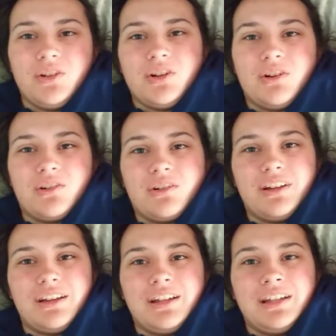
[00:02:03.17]

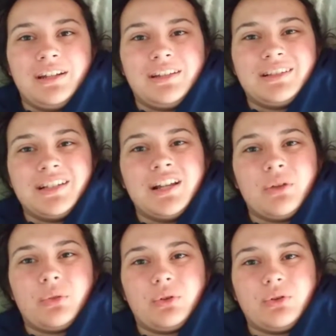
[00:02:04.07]
vlog and it's
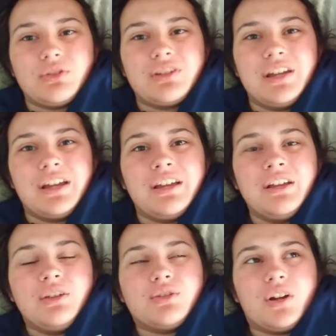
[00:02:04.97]
now Thursday,
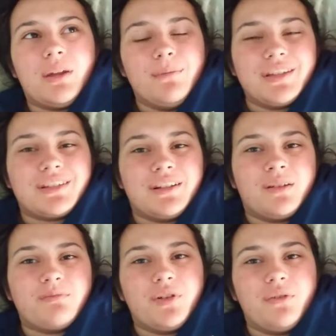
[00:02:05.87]
so I missed
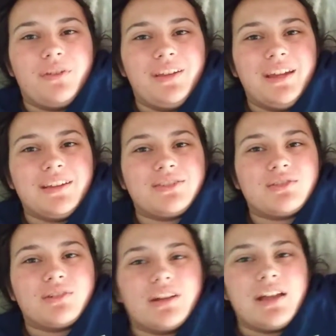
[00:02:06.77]
an upload
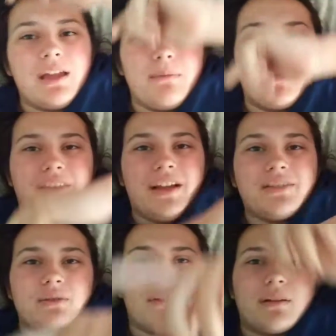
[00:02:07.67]
yesterday, but
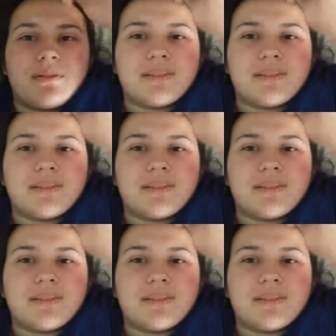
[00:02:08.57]
that's okay